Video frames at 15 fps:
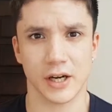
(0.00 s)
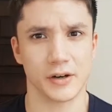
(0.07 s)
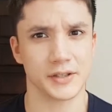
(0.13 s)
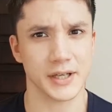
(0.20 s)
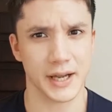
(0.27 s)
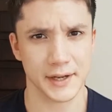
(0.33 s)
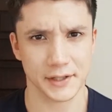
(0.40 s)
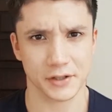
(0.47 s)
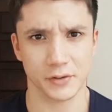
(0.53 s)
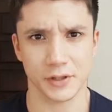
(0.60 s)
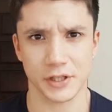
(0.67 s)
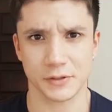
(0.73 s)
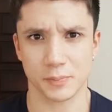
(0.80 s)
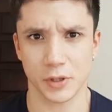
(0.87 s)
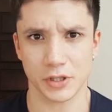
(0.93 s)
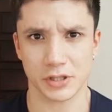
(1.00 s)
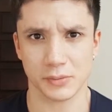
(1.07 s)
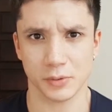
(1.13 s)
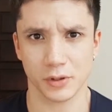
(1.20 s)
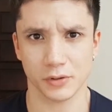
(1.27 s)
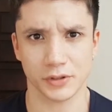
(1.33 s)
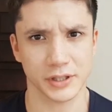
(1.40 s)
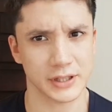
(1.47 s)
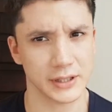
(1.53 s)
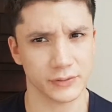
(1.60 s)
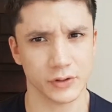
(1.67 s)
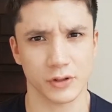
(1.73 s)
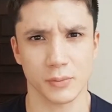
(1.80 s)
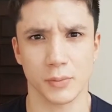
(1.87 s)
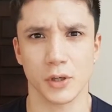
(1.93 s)
are as accurate as possible to
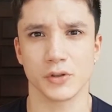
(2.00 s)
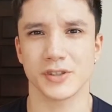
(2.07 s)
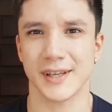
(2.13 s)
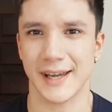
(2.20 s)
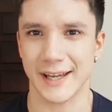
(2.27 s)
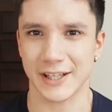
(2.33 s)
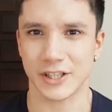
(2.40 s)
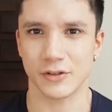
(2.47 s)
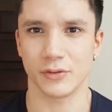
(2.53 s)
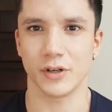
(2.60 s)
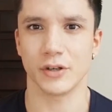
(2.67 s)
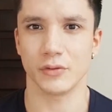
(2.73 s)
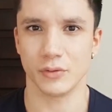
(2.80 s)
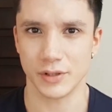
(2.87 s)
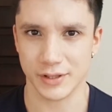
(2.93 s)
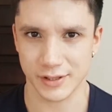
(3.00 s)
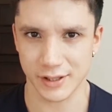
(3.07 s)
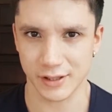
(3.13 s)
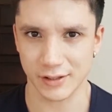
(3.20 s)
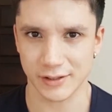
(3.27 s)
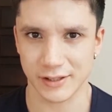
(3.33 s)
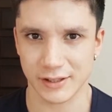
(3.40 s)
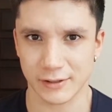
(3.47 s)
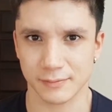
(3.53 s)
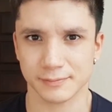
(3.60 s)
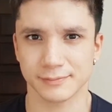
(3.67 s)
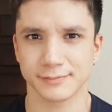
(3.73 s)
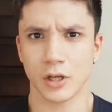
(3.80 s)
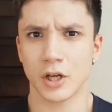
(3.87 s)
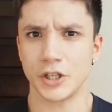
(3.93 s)
give you the most accurate results.
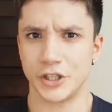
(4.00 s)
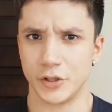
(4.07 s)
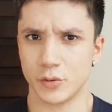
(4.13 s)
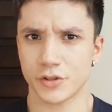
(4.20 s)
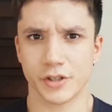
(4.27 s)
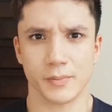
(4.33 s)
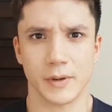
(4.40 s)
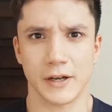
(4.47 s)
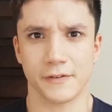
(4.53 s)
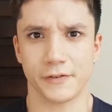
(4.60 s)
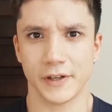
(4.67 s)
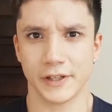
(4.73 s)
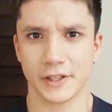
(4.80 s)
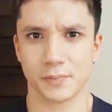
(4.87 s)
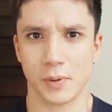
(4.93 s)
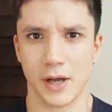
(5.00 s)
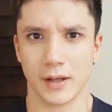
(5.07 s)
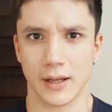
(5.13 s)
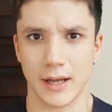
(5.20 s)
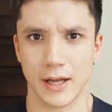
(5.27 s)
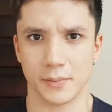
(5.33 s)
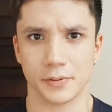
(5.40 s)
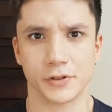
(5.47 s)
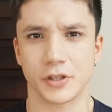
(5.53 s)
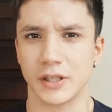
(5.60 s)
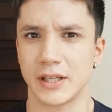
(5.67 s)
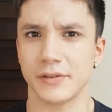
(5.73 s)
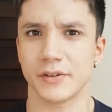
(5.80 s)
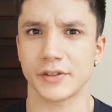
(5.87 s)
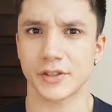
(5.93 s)
Use the MyFitnessPal app
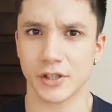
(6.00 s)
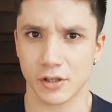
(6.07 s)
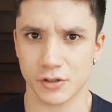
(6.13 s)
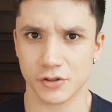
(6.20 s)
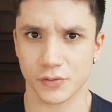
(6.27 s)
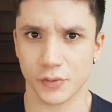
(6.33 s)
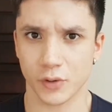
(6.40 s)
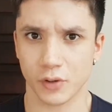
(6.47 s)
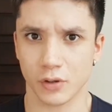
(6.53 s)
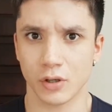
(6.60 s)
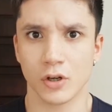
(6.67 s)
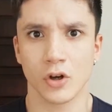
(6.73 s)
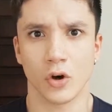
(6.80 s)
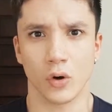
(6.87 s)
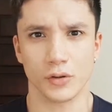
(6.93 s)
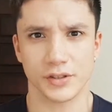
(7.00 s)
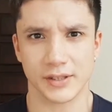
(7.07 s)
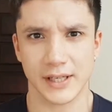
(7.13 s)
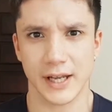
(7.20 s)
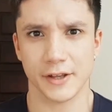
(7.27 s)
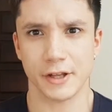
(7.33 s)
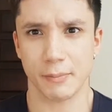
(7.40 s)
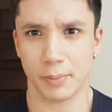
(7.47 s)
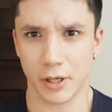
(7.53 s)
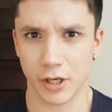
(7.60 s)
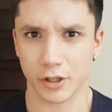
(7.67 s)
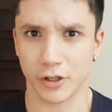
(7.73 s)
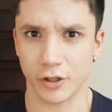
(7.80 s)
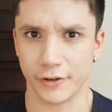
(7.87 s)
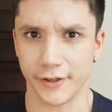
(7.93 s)
to either search for or scan the
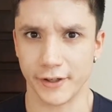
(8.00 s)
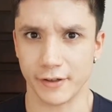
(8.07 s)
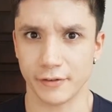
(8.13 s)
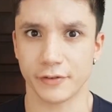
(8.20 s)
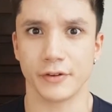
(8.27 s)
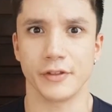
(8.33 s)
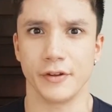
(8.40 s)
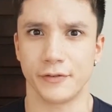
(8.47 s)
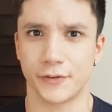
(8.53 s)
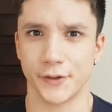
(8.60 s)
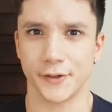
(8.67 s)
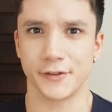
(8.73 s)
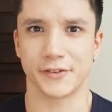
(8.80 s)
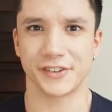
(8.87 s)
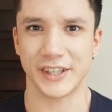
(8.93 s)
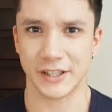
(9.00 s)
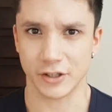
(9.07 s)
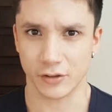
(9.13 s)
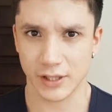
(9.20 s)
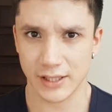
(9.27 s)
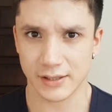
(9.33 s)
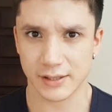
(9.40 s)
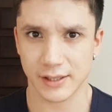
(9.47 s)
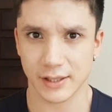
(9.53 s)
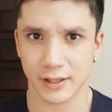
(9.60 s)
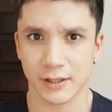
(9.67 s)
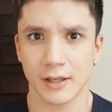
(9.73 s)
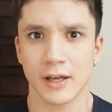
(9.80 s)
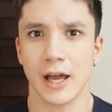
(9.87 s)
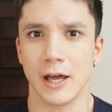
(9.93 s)
barcode of the food that you're
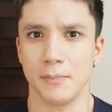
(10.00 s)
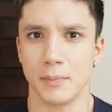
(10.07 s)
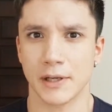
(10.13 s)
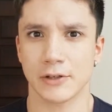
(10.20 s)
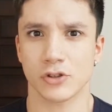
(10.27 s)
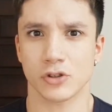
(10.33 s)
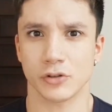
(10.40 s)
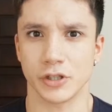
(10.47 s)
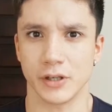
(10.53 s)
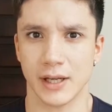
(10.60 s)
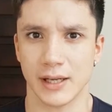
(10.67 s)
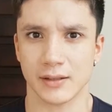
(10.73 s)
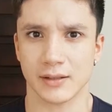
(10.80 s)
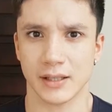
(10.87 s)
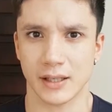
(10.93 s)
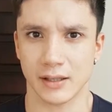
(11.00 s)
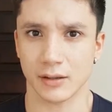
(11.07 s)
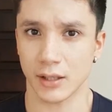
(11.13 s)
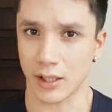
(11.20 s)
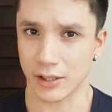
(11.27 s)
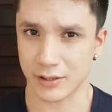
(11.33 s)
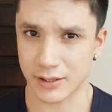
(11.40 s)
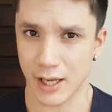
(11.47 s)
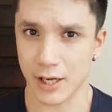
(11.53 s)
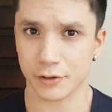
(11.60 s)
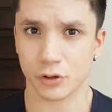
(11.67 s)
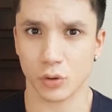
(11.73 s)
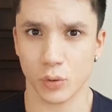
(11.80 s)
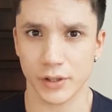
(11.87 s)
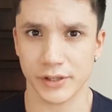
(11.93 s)
eating and make sure you enter in the
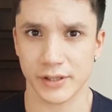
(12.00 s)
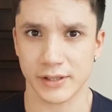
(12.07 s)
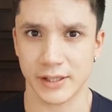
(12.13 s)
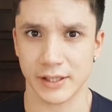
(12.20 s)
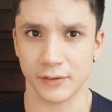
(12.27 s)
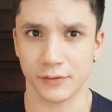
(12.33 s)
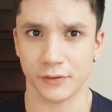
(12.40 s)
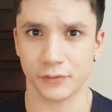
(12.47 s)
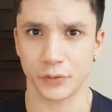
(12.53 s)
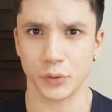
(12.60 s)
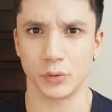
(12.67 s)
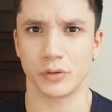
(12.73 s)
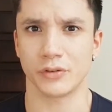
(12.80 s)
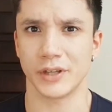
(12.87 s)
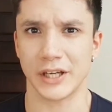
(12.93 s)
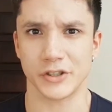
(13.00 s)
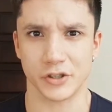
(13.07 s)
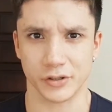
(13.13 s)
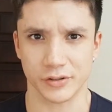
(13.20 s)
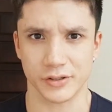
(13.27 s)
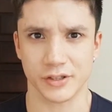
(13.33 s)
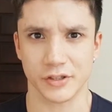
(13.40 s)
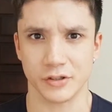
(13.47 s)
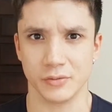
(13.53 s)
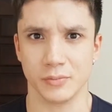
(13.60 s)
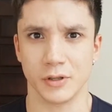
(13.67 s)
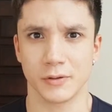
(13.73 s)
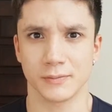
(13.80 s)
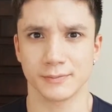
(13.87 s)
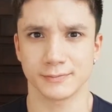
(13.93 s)
exact quantity of the food that you
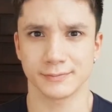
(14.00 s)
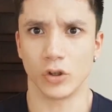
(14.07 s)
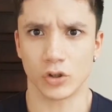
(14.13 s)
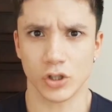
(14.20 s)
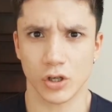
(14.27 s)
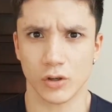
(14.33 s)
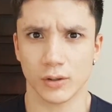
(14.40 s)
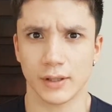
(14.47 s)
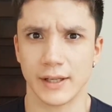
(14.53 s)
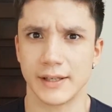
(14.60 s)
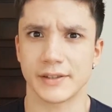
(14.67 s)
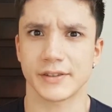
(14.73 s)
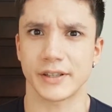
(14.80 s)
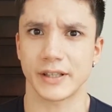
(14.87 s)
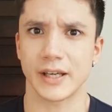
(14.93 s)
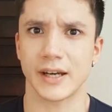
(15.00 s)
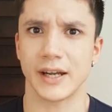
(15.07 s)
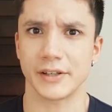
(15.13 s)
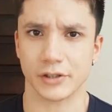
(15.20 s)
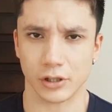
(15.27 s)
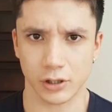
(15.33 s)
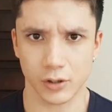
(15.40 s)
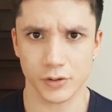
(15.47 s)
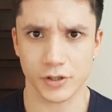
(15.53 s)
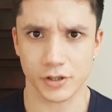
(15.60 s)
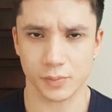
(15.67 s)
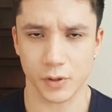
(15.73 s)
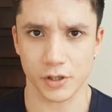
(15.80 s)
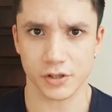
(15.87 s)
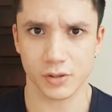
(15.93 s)
consume. Your goal is to get as close
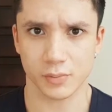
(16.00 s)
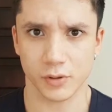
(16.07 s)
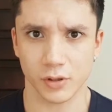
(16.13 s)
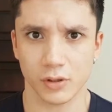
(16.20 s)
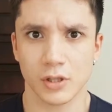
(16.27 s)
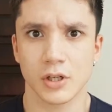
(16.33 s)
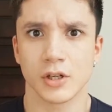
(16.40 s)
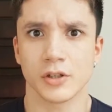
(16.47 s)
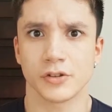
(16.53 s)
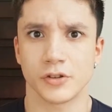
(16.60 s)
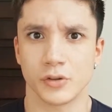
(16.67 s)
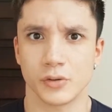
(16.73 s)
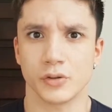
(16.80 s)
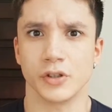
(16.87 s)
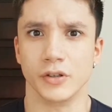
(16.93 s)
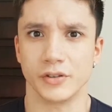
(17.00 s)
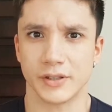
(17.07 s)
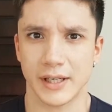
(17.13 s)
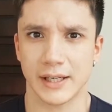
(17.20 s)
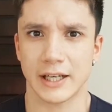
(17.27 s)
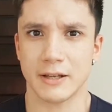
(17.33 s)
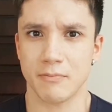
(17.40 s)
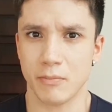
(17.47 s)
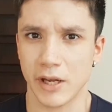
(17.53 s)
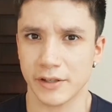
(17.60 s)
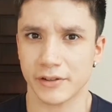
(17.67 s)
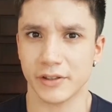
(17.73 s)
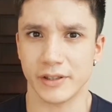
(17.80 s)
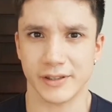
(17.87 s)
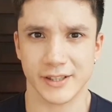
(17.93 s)
as possible to your daily
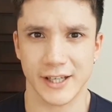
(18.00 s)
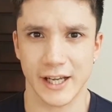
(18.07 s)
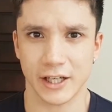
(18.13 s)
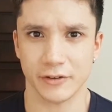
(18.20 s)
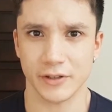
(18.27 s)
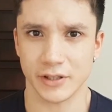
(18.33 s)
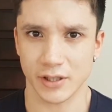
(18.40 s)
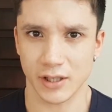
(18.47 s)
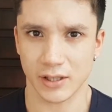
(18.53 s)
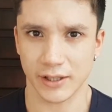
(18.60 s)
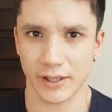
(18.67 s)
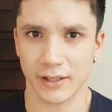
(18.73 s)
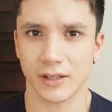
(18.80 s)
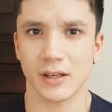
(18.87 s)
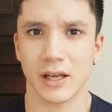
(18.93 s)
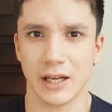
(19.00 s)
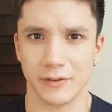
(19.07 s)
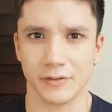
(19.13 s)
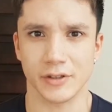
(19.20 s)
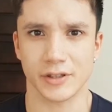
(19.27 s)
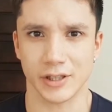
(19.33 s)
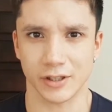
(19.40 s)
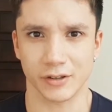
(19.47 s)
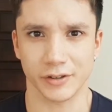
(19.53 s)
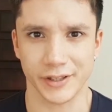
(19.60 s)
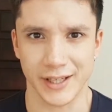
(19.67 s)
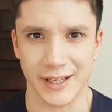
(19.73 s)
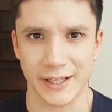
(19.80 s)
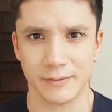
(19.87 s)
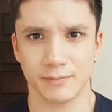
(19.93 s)
maintenance calorie target every single
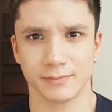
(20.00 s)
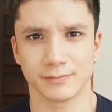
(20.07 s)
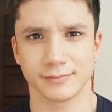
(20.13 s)
day.